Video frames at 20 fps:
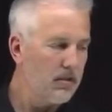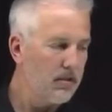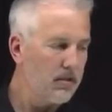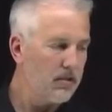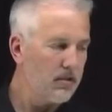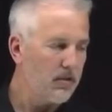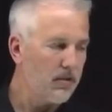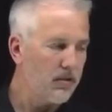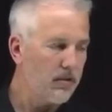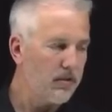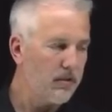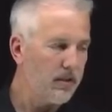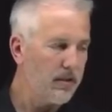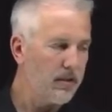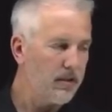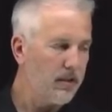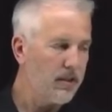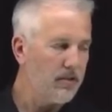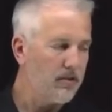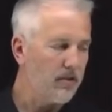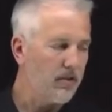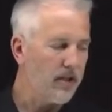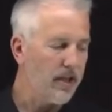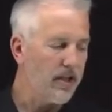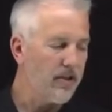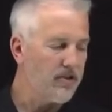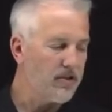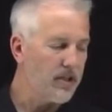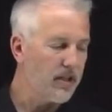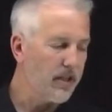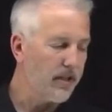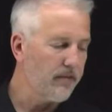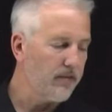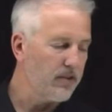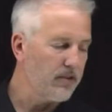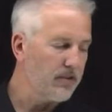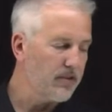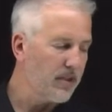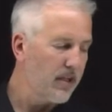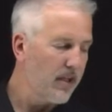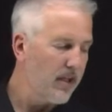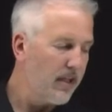so these are energy levels